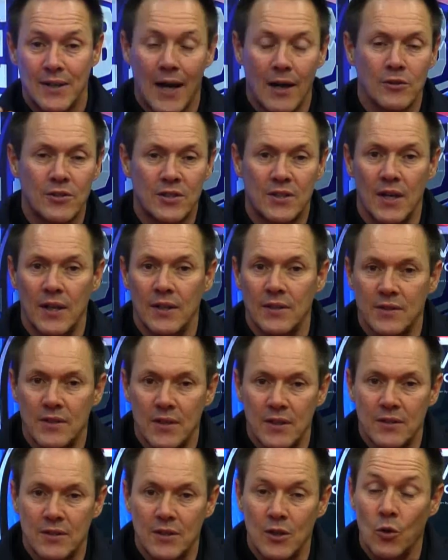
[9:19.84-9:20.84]

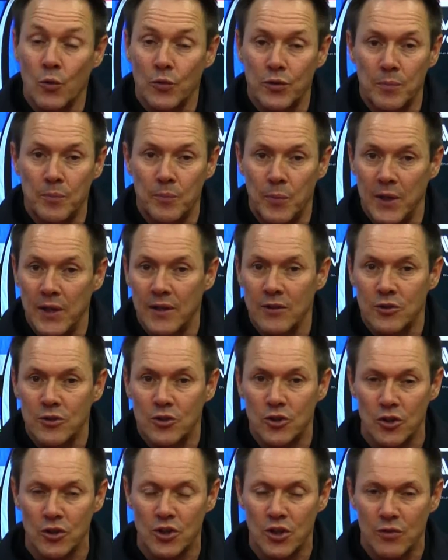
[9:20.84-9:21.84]
downstairs there's the orthopedic and
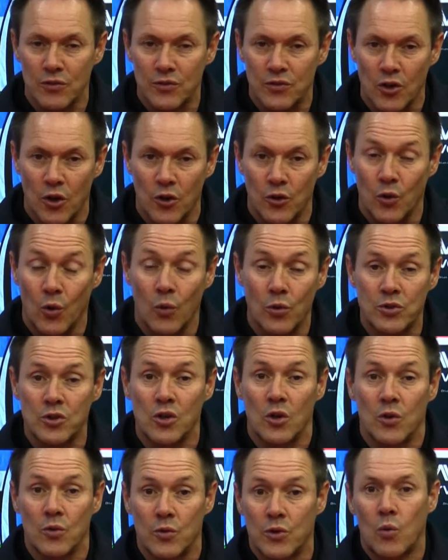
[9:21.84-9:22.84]
surgical zone,
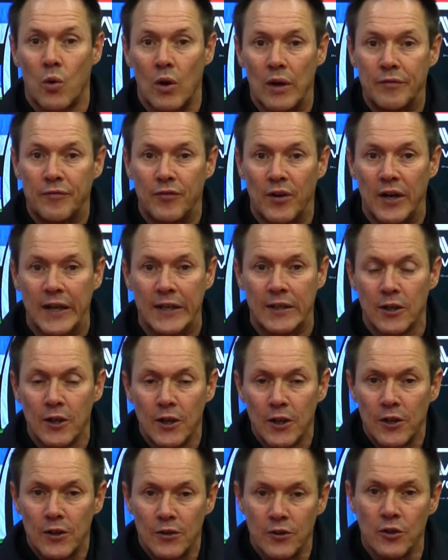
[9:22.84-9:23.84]
also with qualified
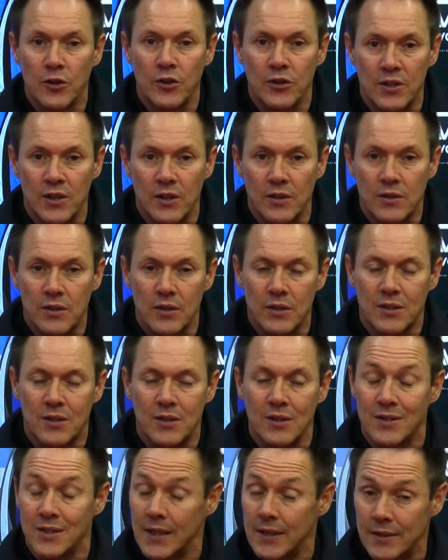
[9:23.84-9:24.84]
nursing
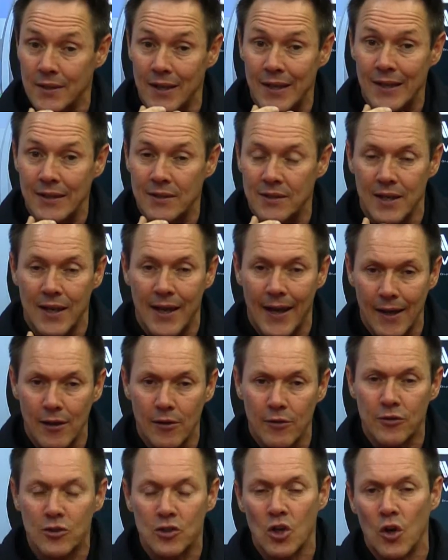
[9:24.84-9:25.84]
sisters. Then there's the
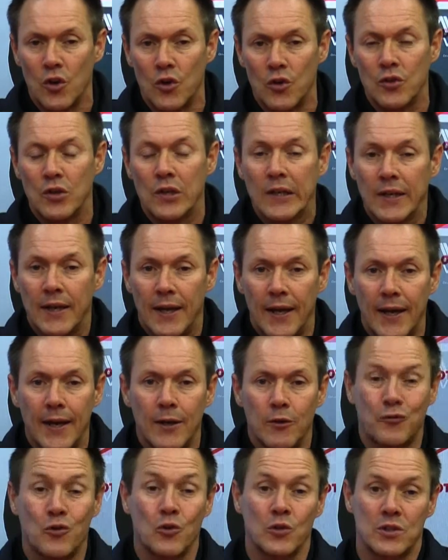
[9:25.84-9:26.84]
health zone
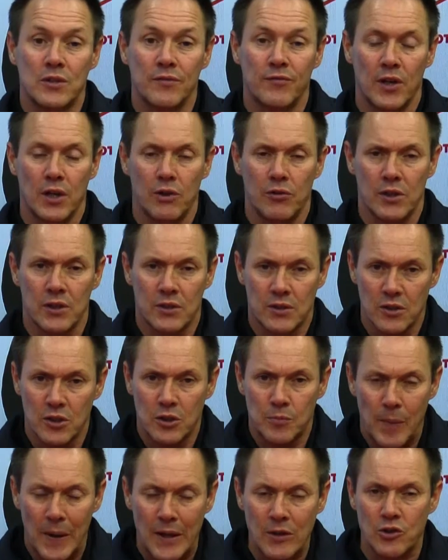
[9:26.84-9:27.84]
and, of course, the various
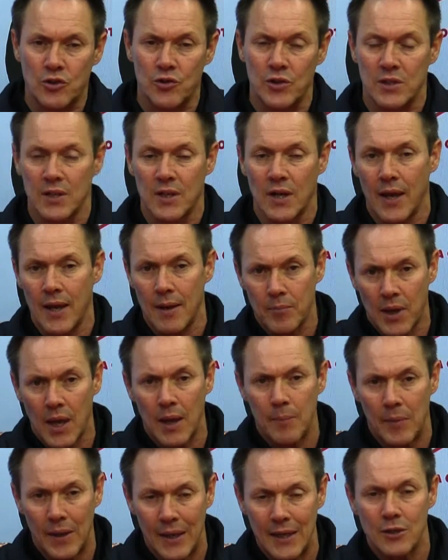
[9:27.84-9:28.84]
dispensaries. Now,
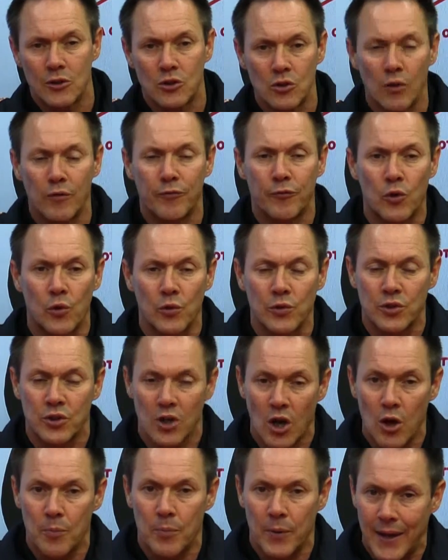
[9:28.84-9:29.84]
MChem is, of
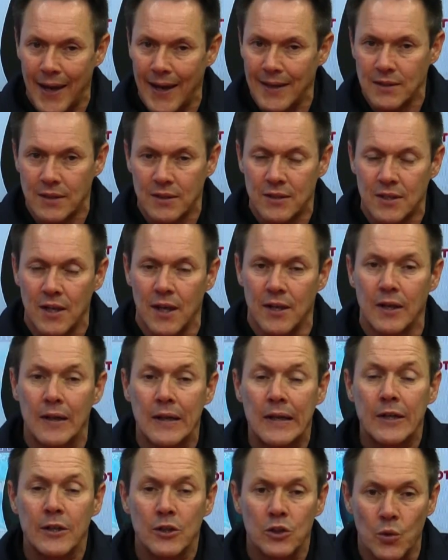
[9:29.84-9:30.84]
course, open, as I said,
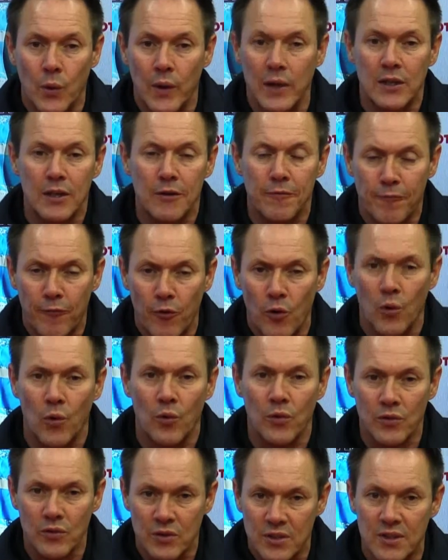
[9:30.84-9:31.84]

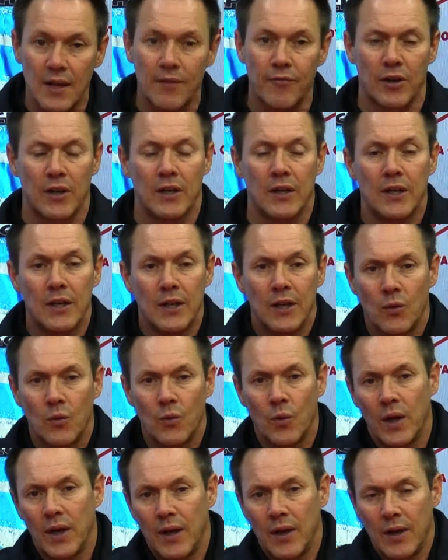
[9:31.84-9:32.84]
24/7,
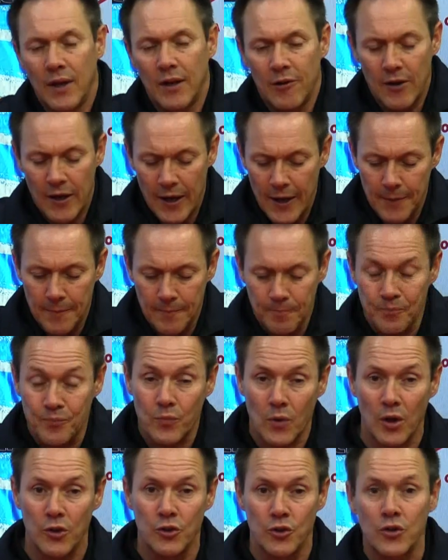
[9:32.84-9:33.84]
where
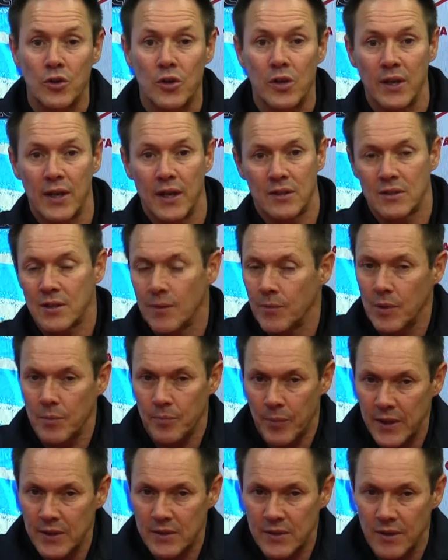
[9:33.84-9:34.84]
you can get some
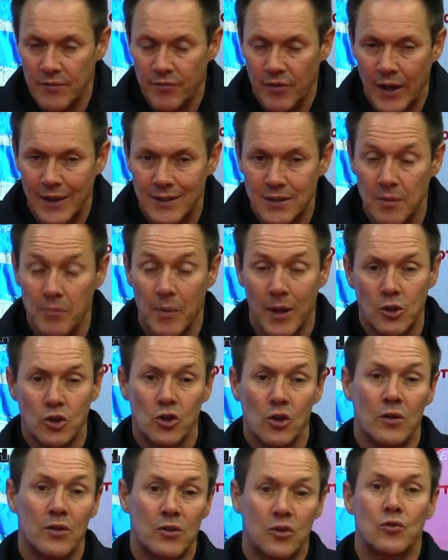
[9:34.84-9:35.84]
of the best advice. And make
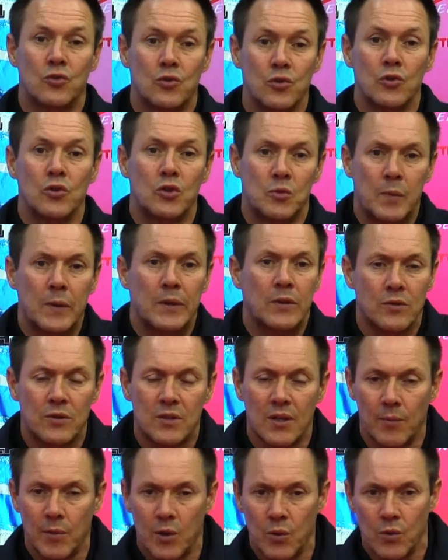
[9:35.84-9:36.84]
sure that you do speak
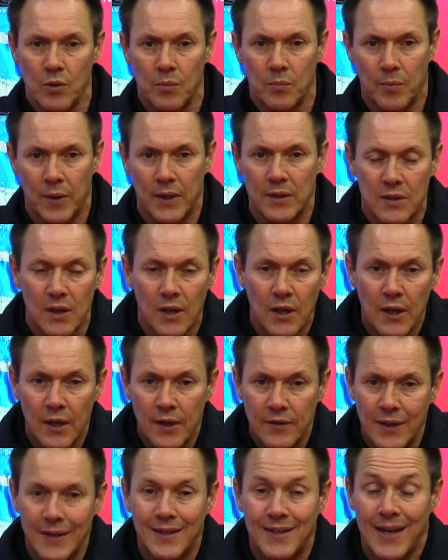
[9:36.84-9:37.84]
to somebody with the best,
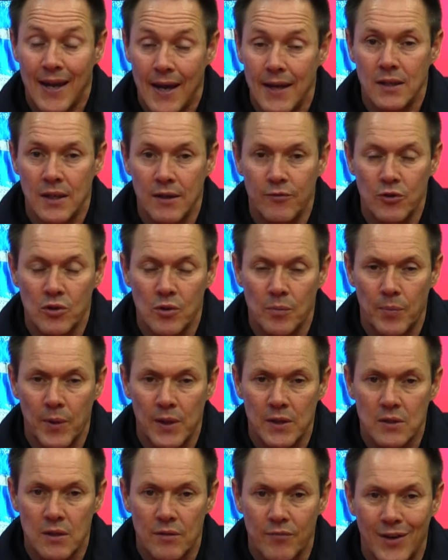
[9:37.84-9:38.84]
that can give you the
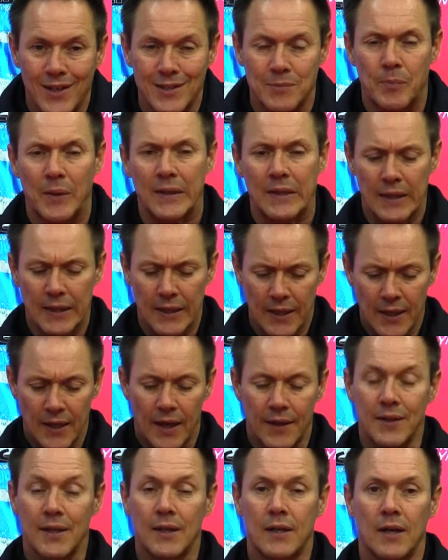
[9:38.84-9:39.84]
best advice. But
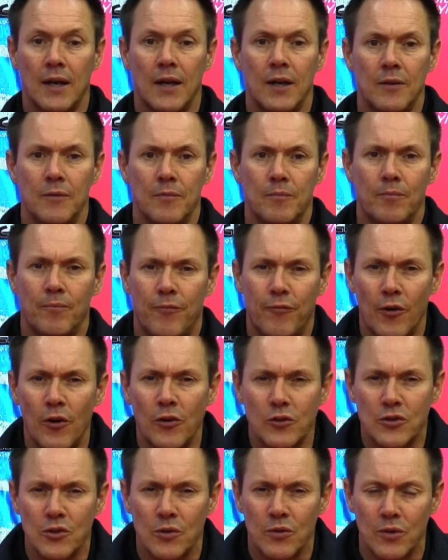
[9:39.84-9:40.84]
I think,
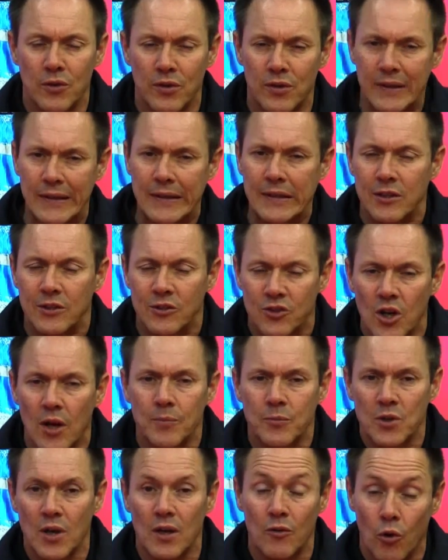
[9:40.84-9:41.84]
folks, the thing that
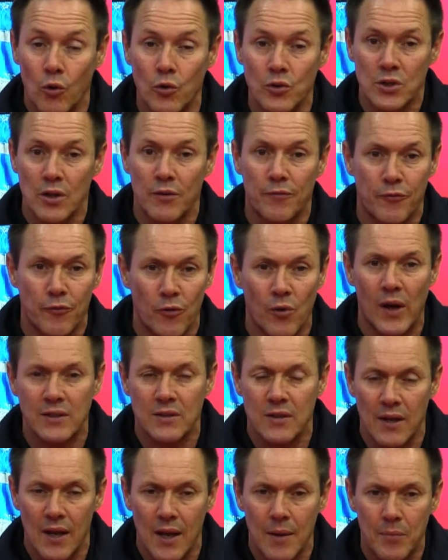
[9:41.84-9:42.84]
jumps out also for
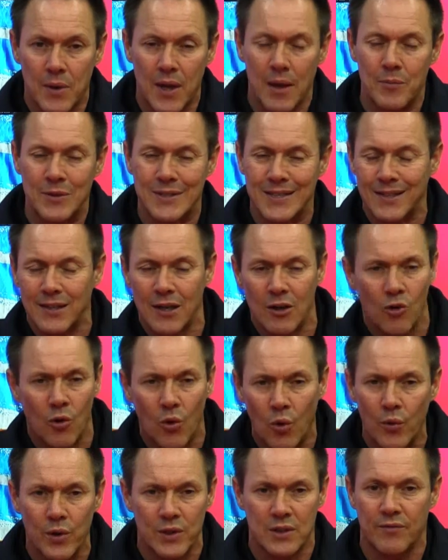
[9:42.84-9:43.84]
us at MChem is that they're
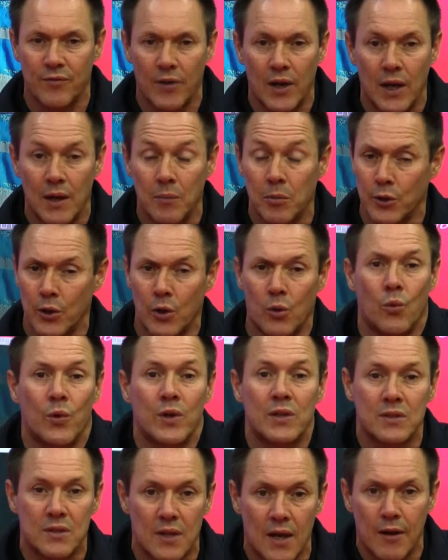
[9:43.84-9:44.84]
always available. They're
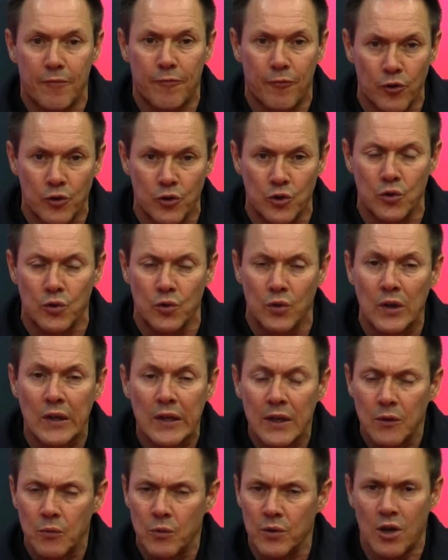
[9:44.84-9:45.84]
always there for you
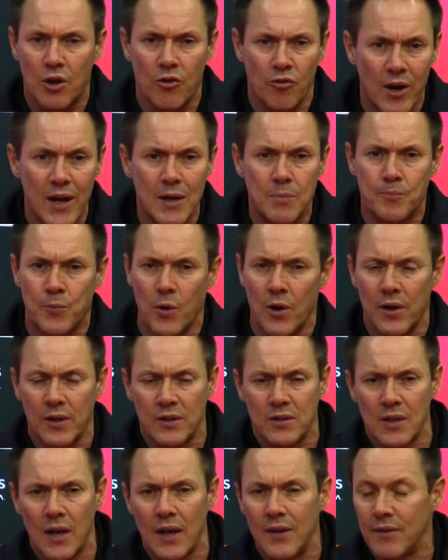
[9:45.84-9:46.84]
with great
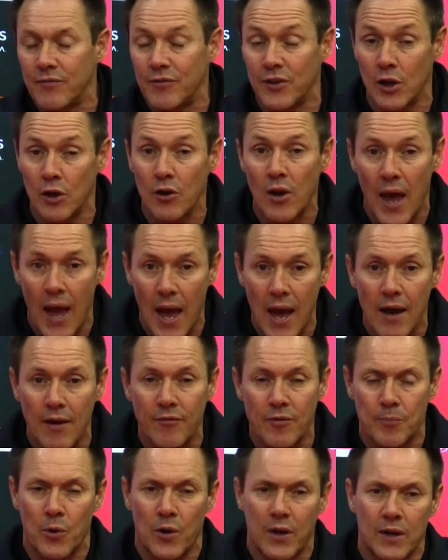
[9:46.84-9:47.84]
products. And if they don't
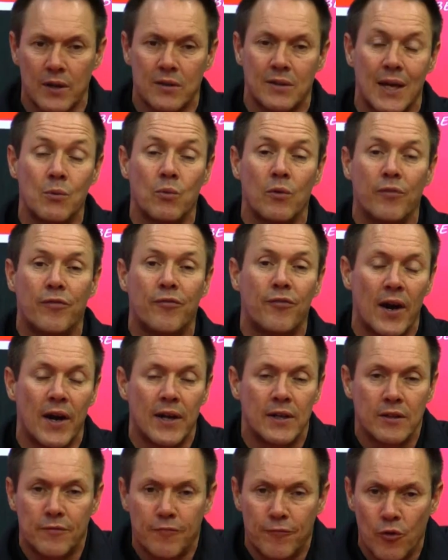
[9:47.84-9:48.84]
have a product, they will
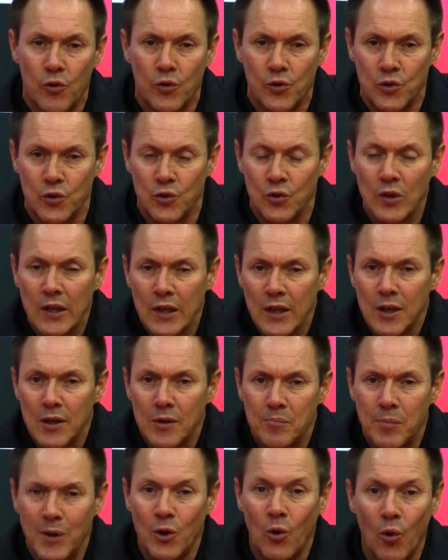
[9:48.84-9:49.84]
find it for you.
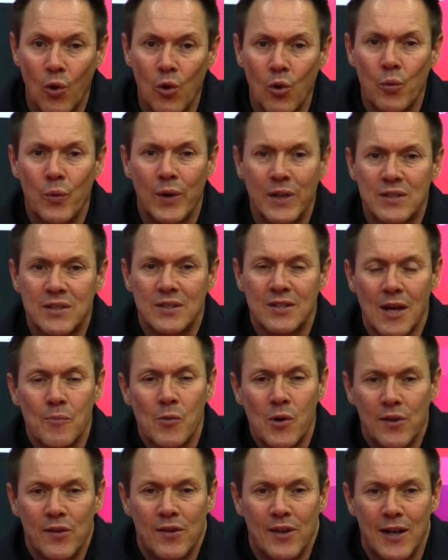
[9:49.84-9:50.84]
But always
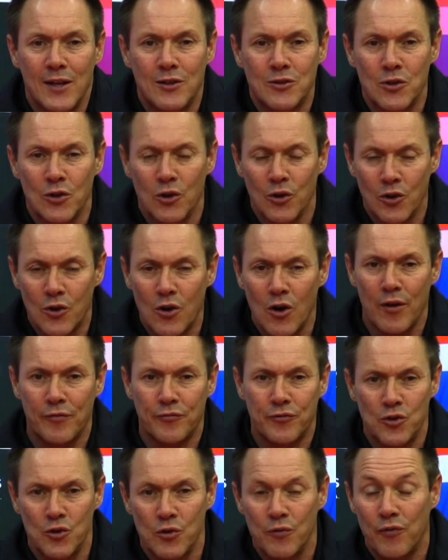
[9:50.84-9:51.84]
someone there to look
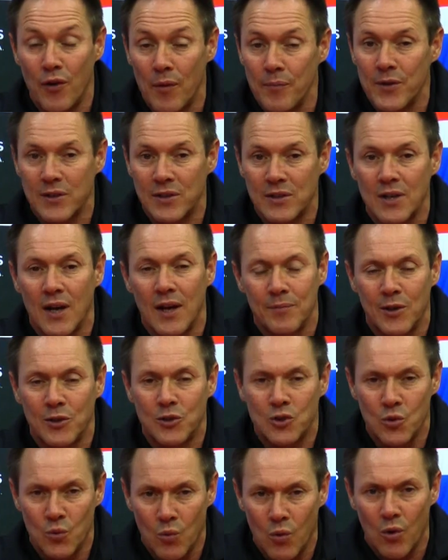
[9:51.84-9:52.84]
after you from the time
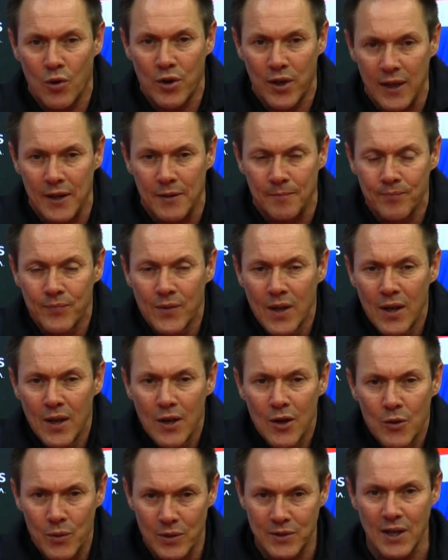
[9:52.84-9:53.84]
that you walk in.
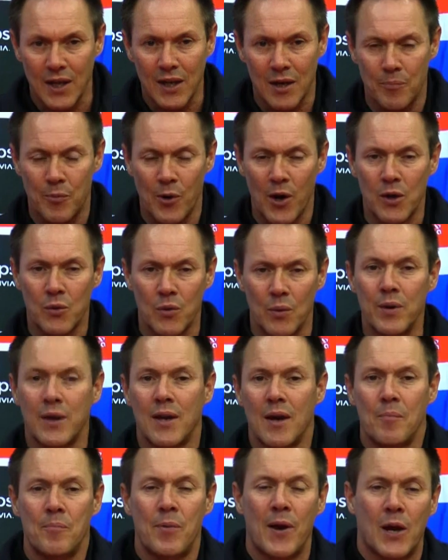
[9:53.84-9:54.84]
We'll take a break. When
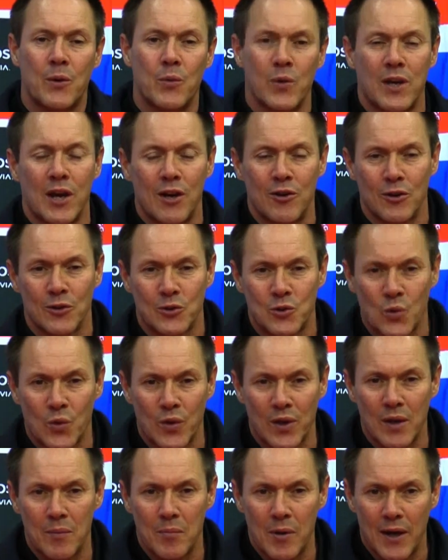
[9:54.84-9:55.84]
we come back, we'll carry on
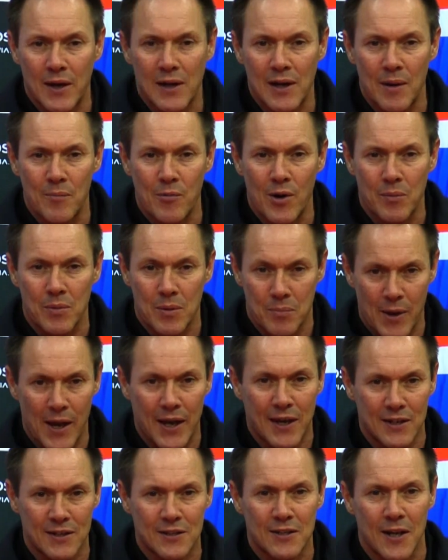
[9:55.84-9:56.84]
talking about club rugby.
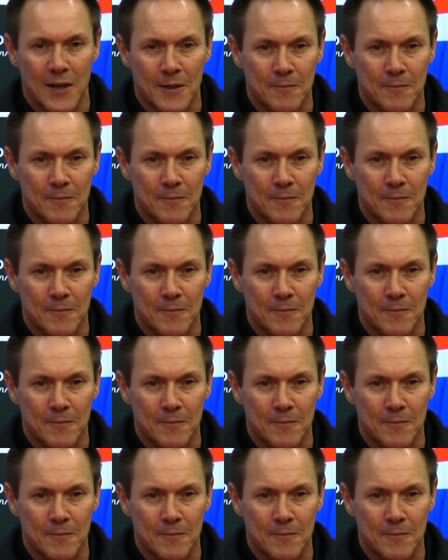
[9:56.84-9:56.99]
Back in a